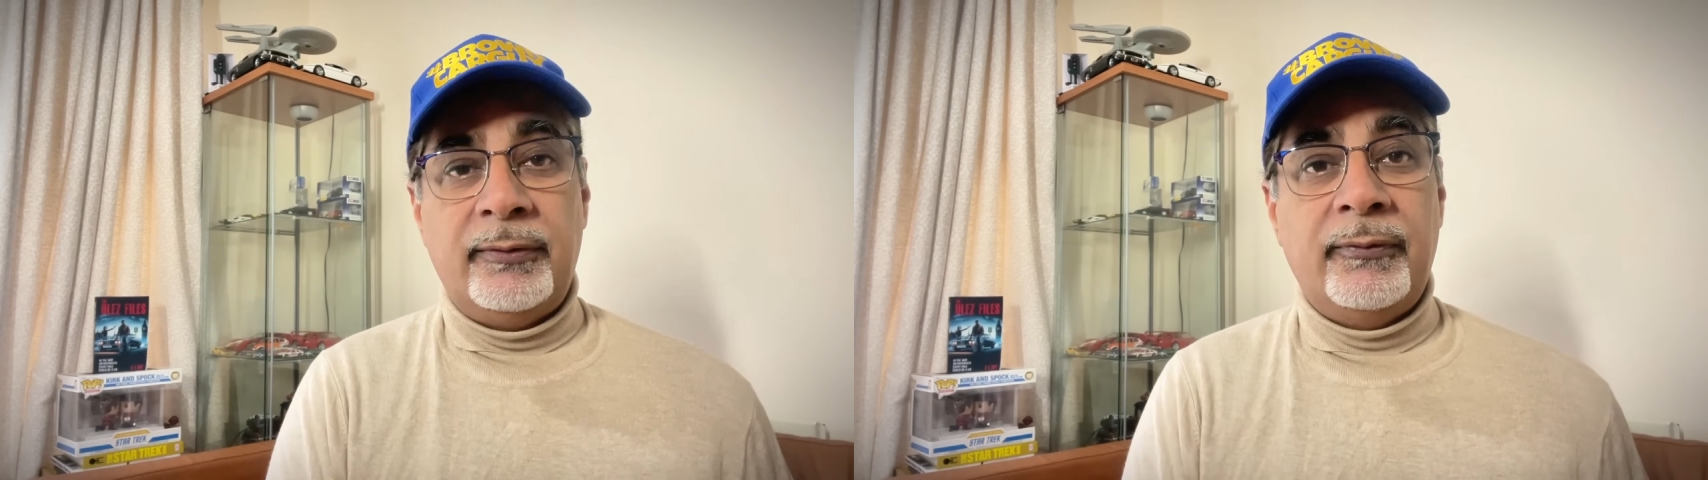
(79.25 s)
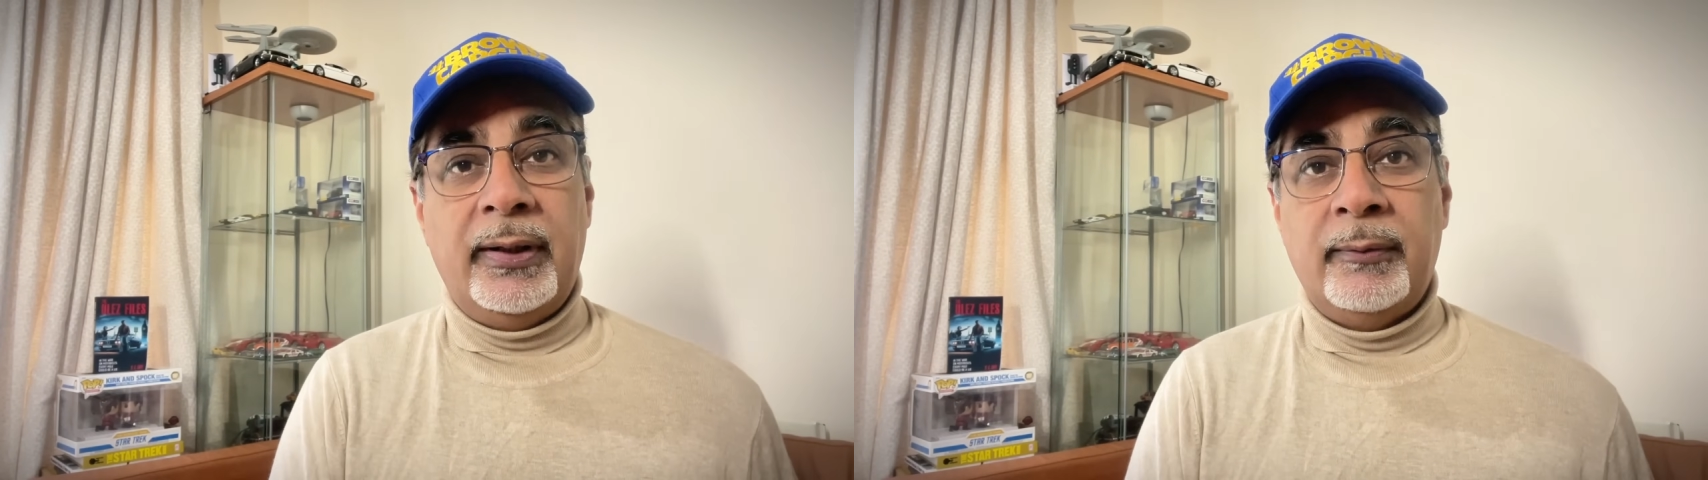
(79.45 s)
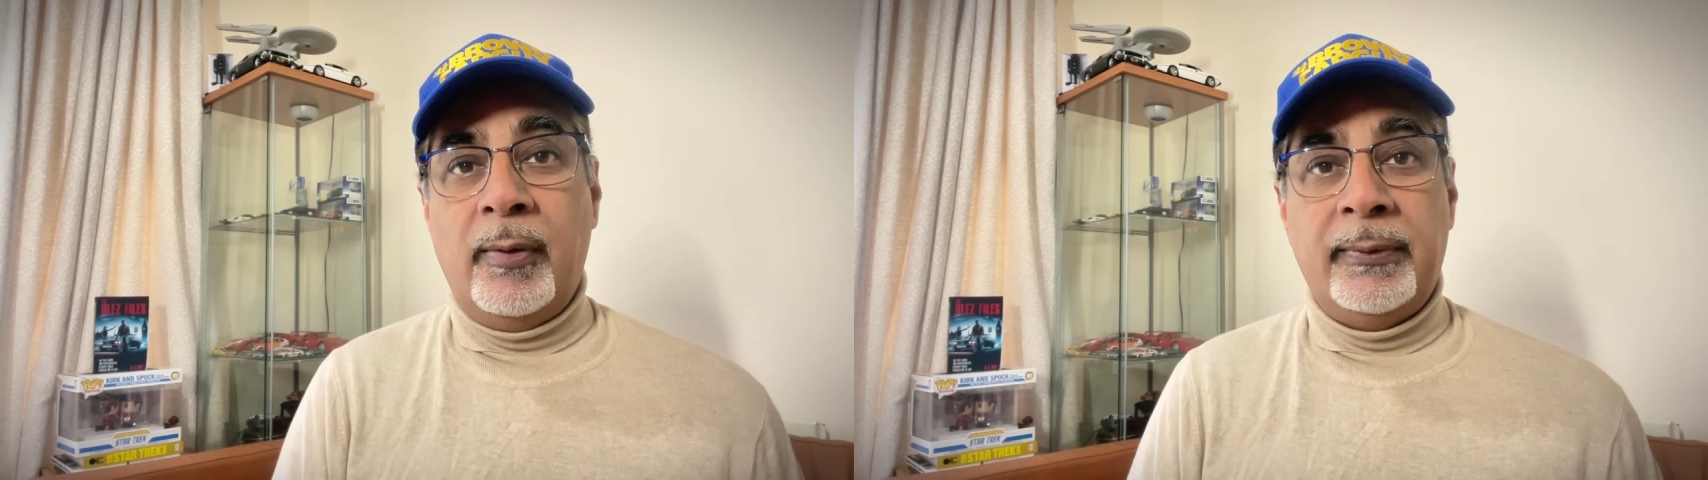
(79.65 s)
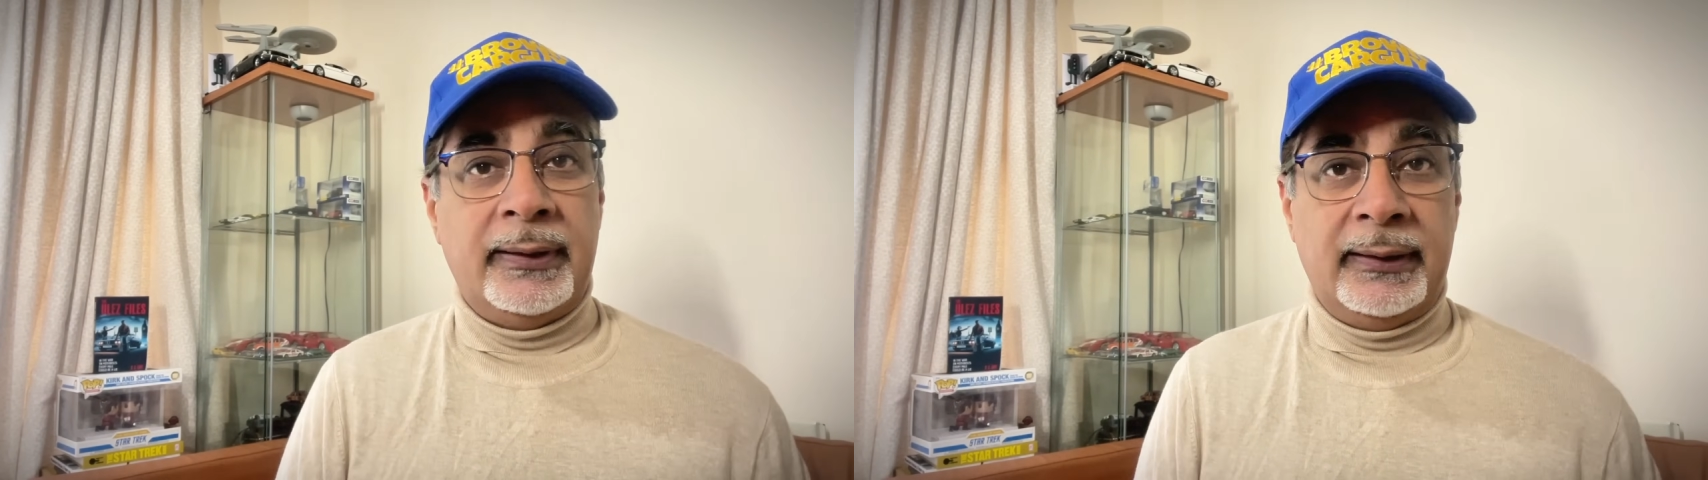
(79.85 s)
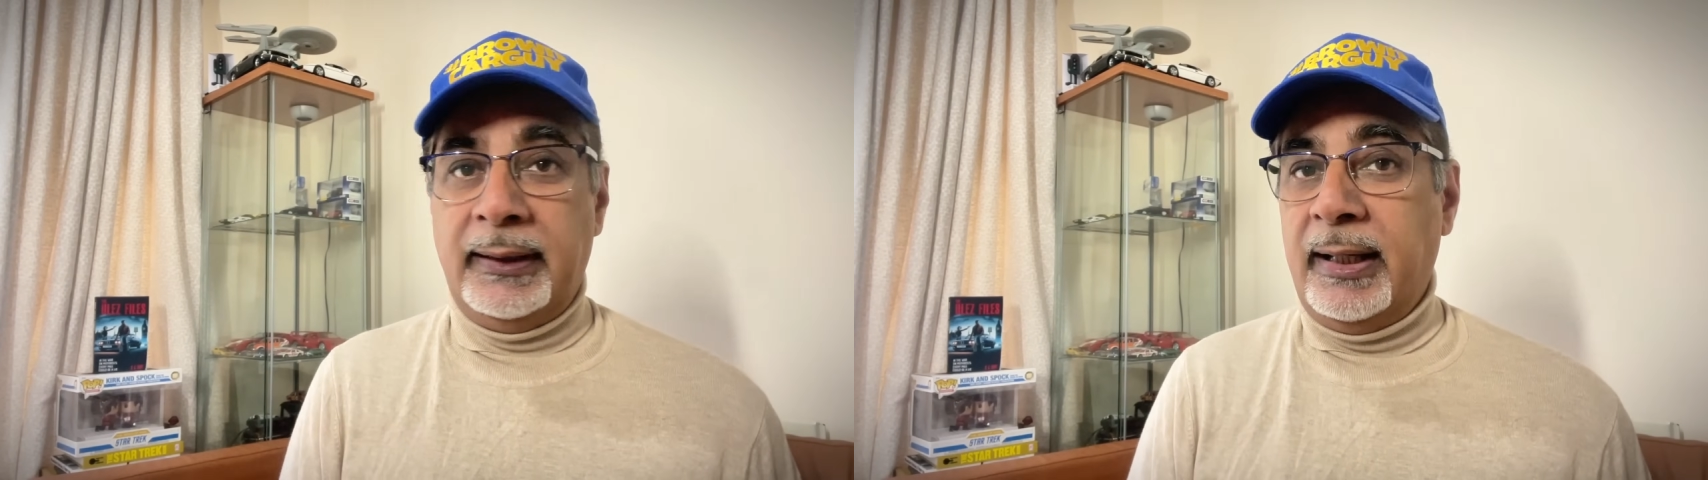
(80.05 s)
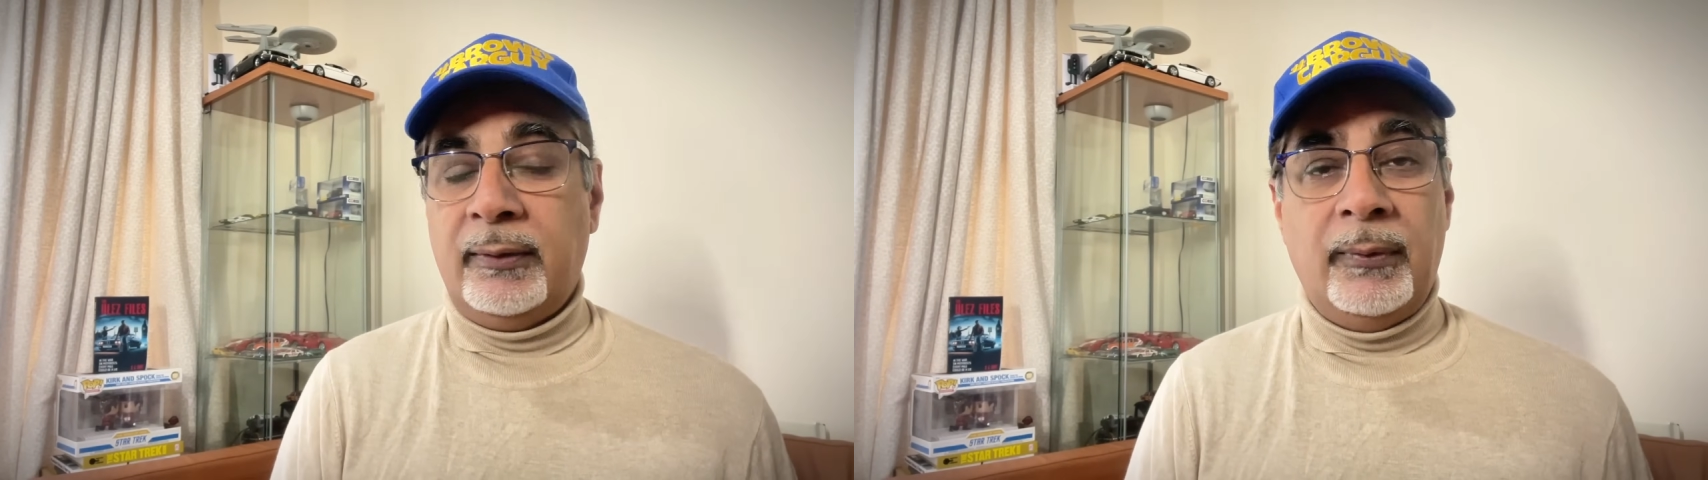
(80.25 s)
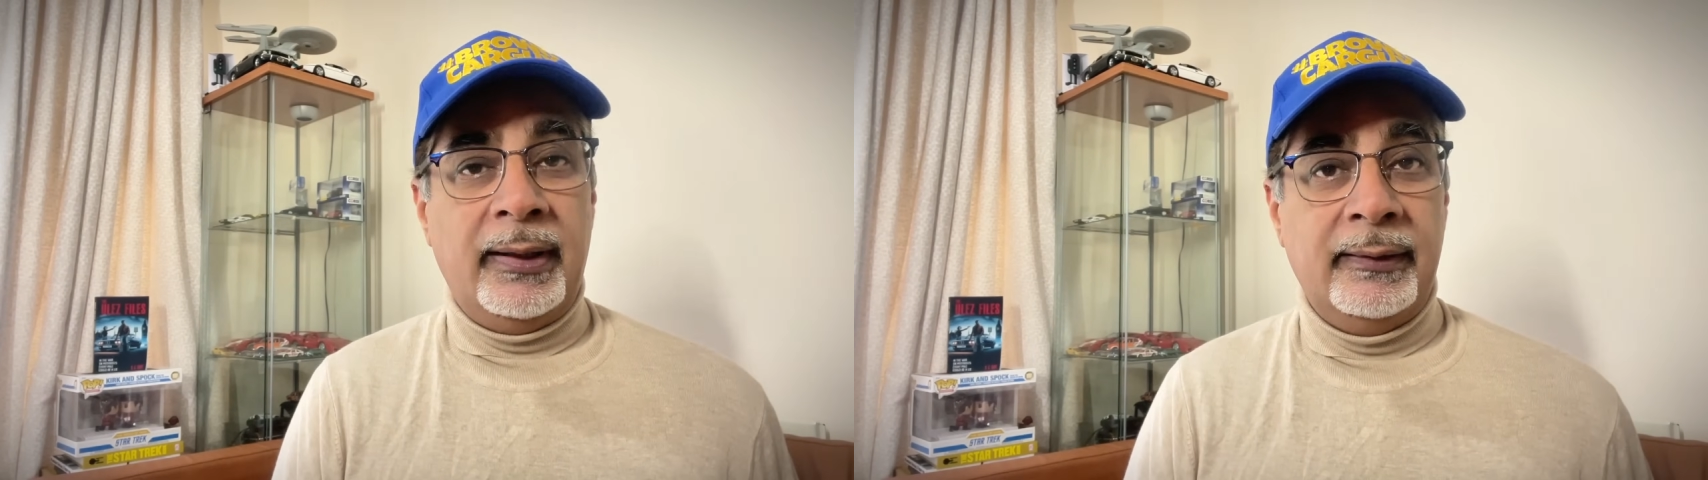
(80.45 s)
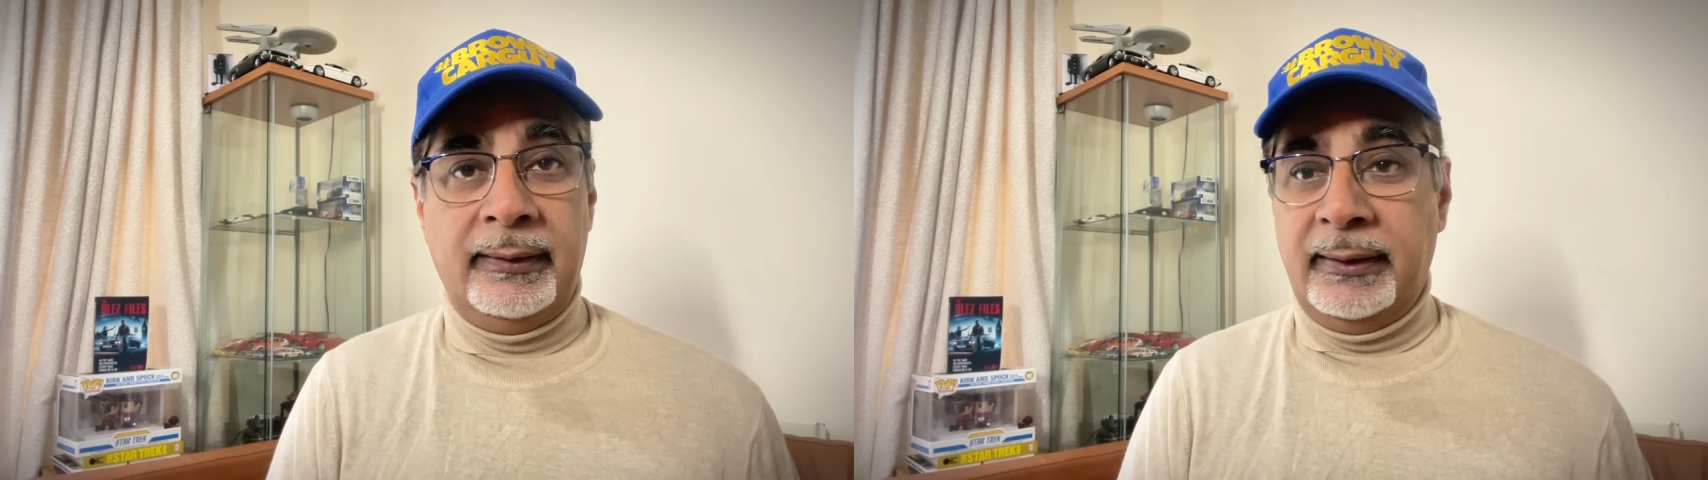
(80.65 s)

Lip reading: we've got at the moment are the last ones,